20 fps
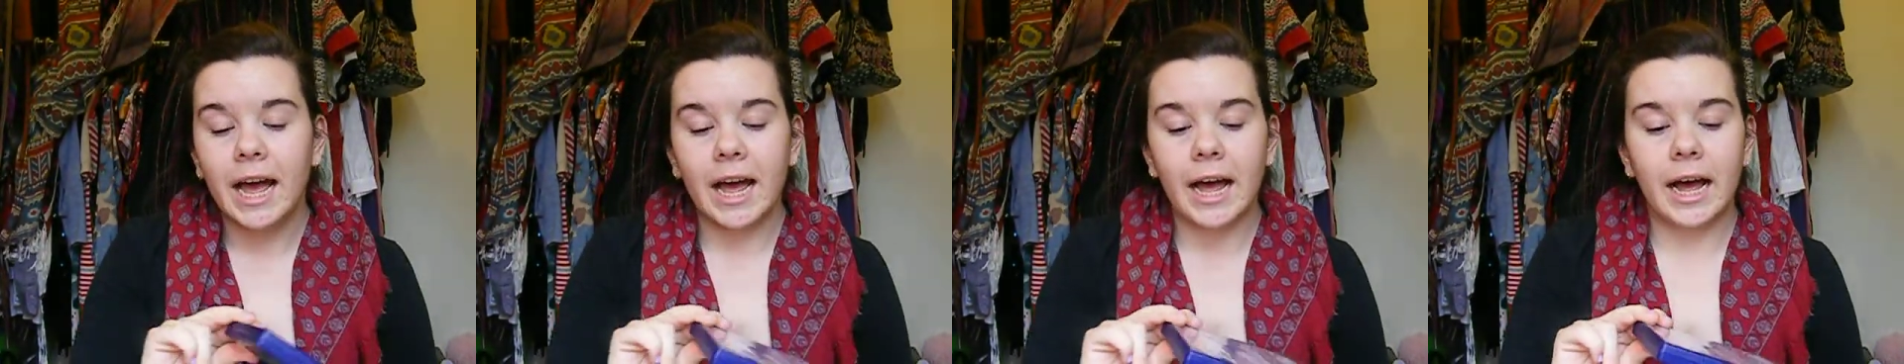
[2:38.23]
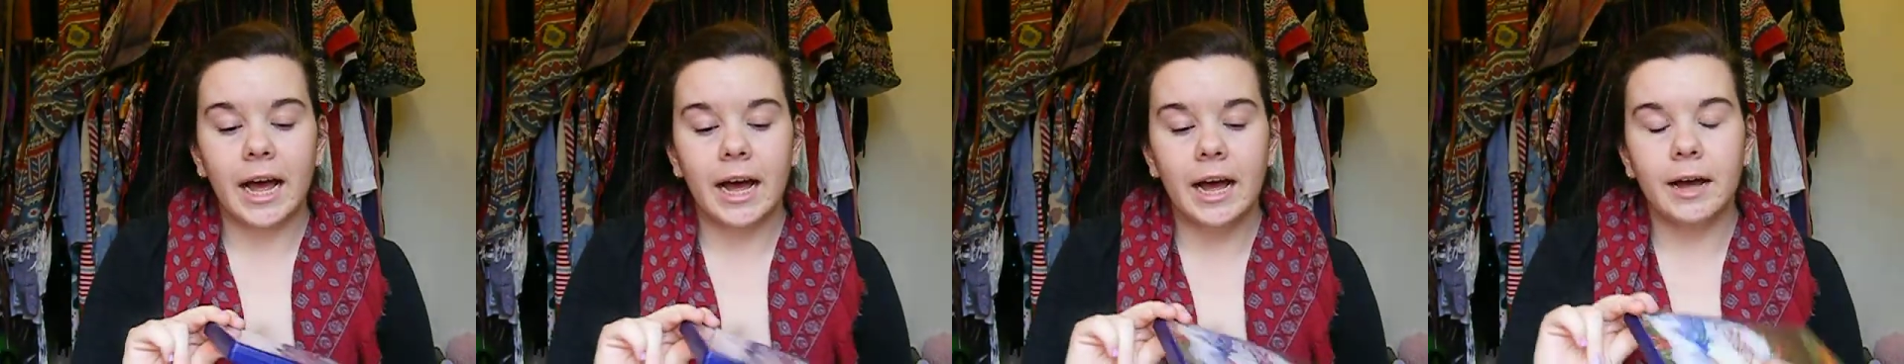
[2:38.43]

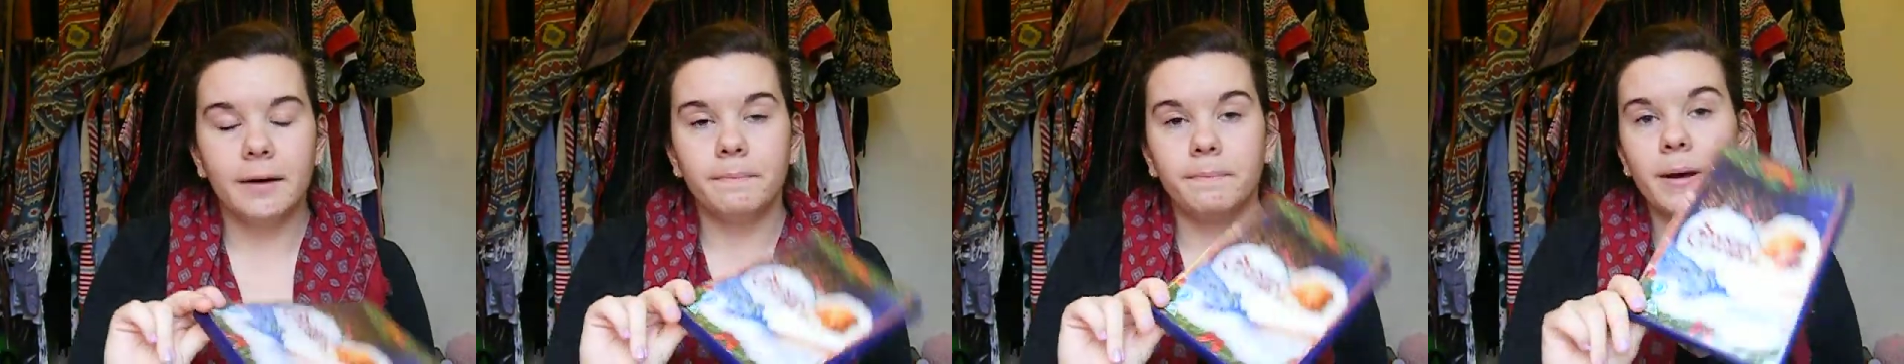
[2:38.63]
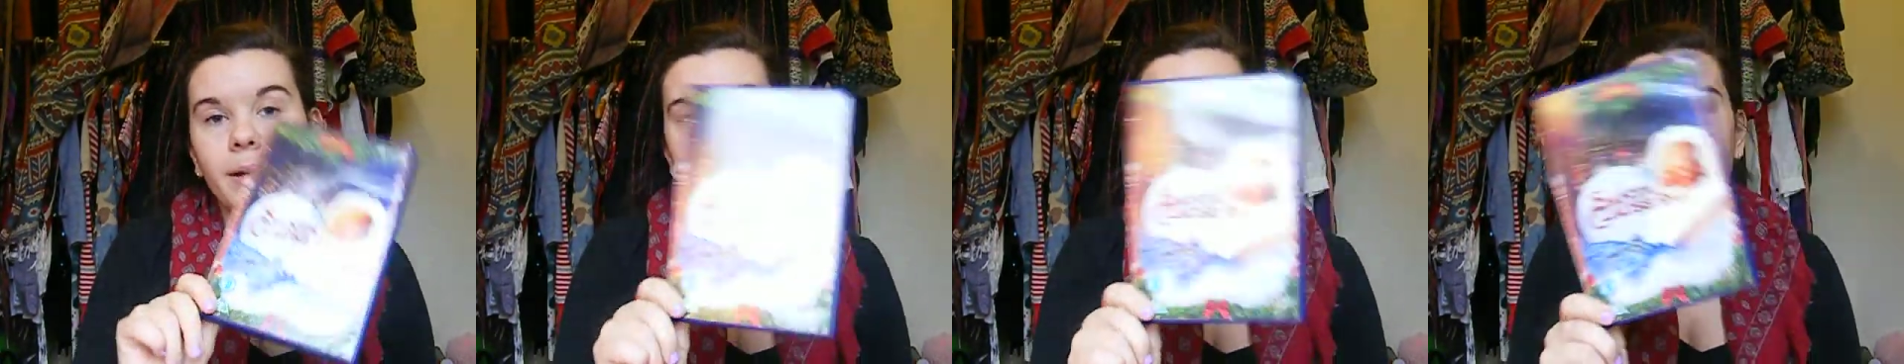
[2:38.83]

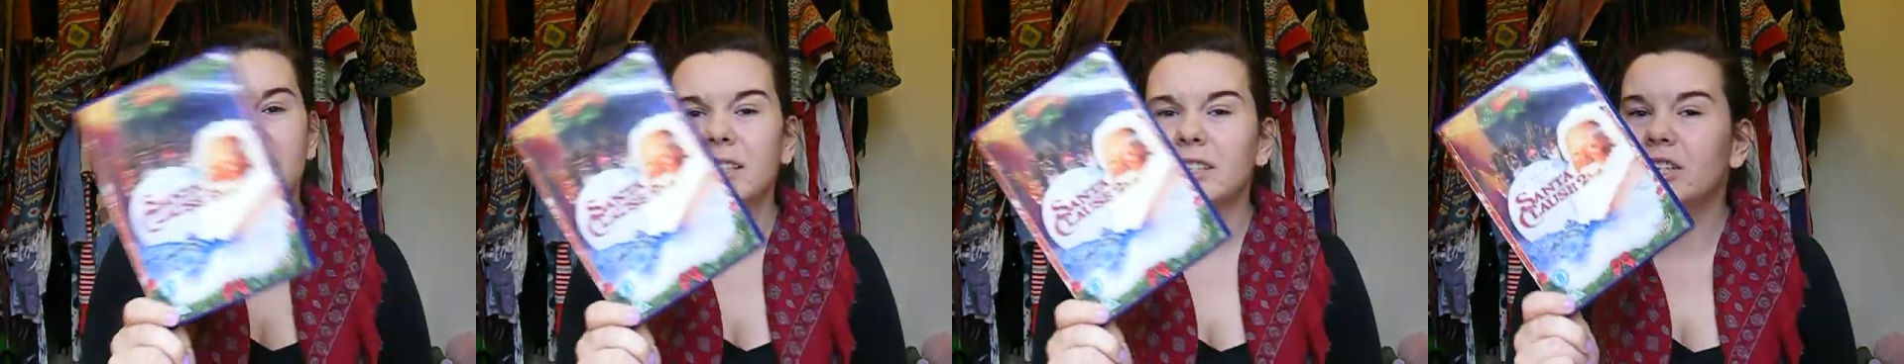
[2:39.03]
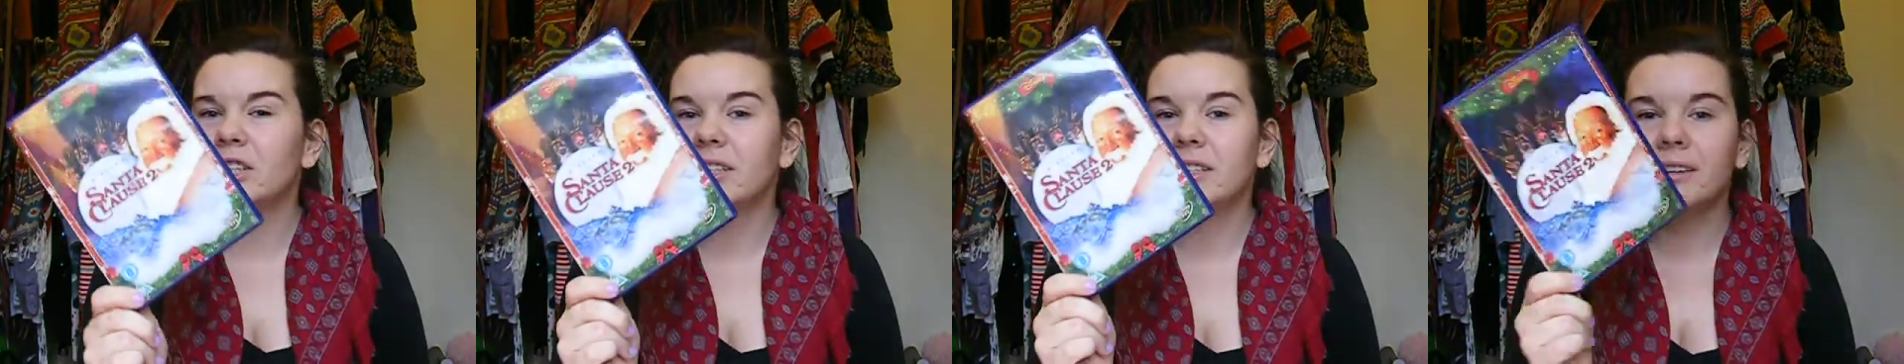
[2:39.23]
but this
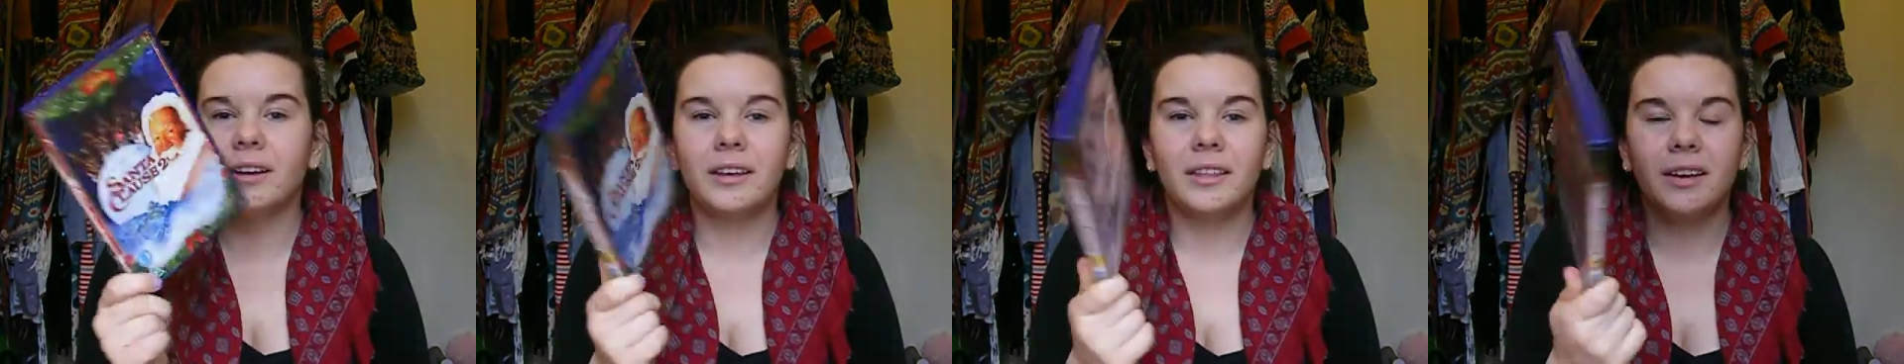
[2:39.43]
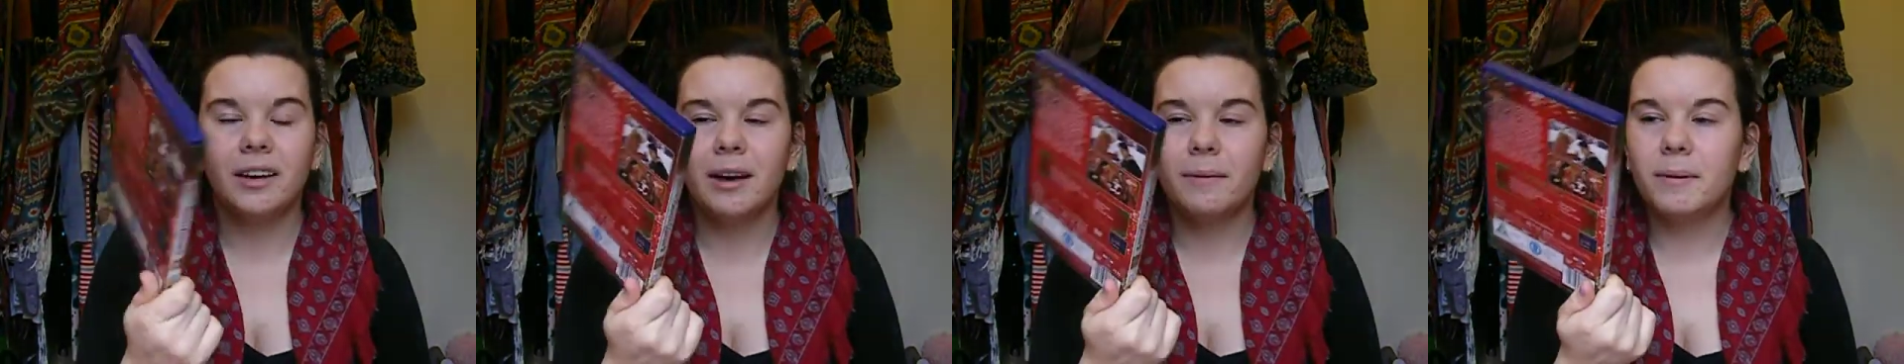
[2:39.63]
is just,
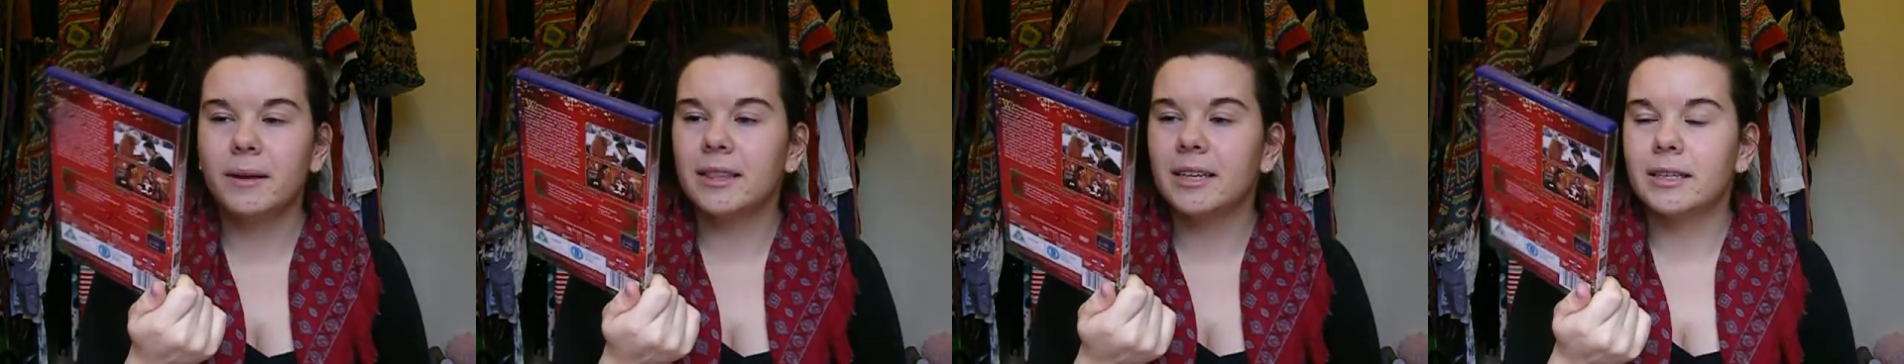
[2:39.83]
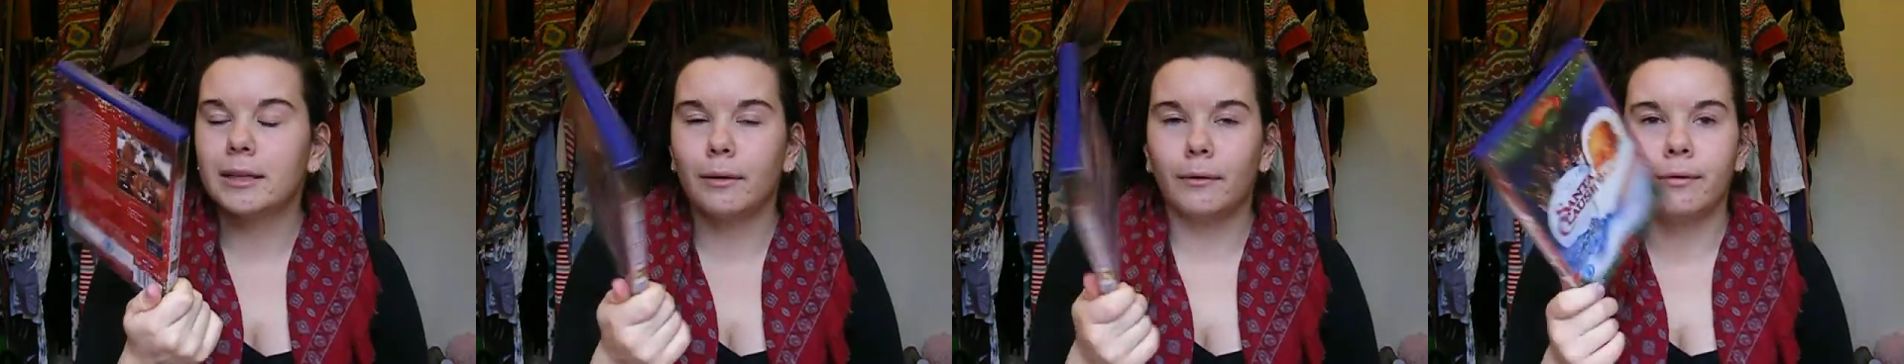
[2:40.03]
I think I
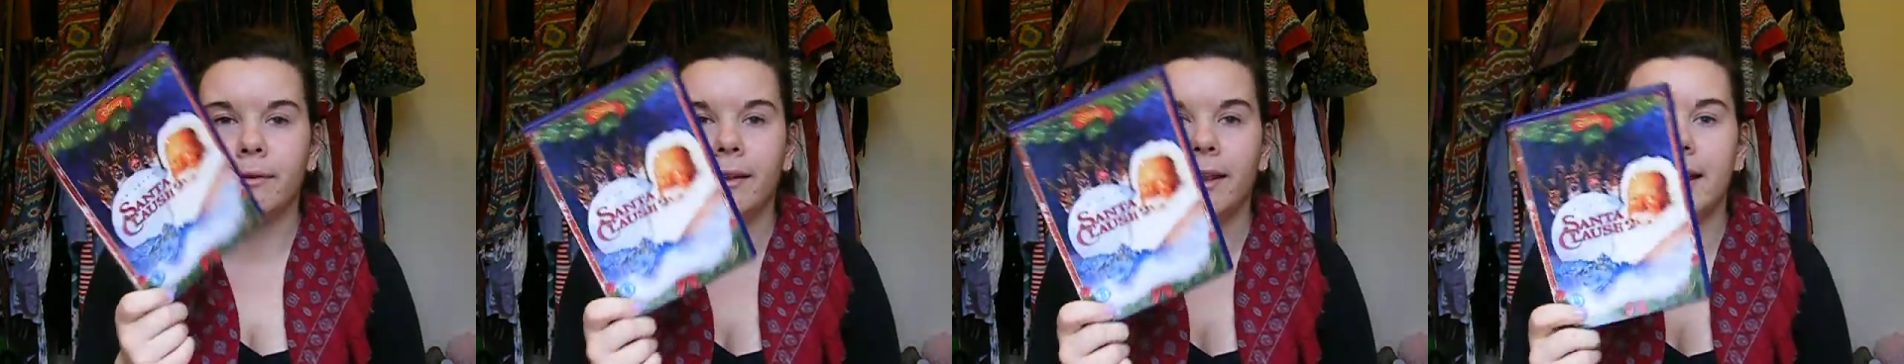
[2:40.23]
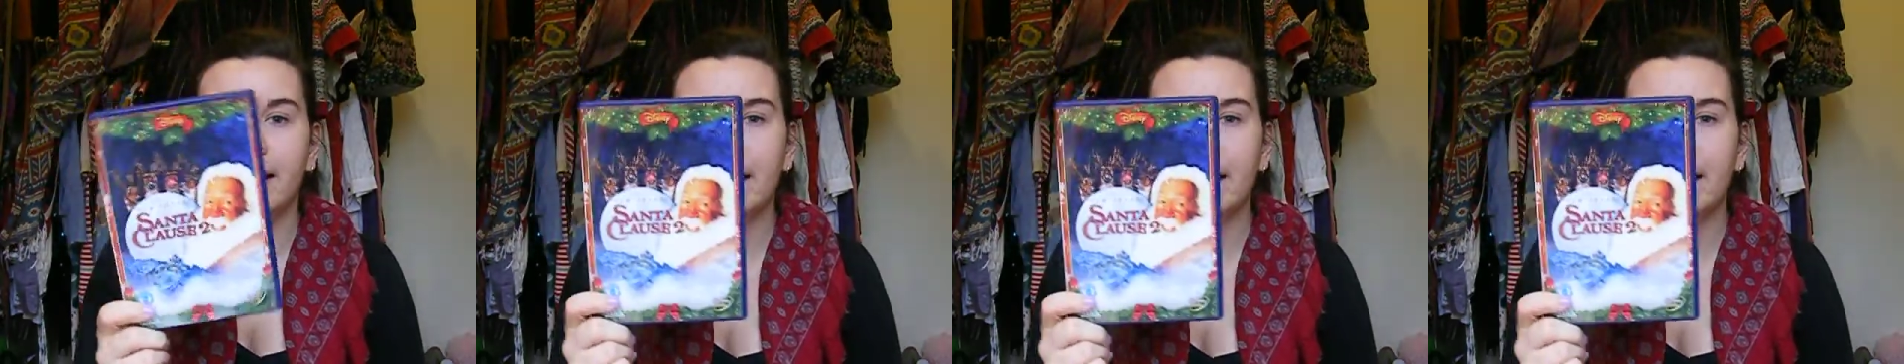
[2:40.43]
picked this up for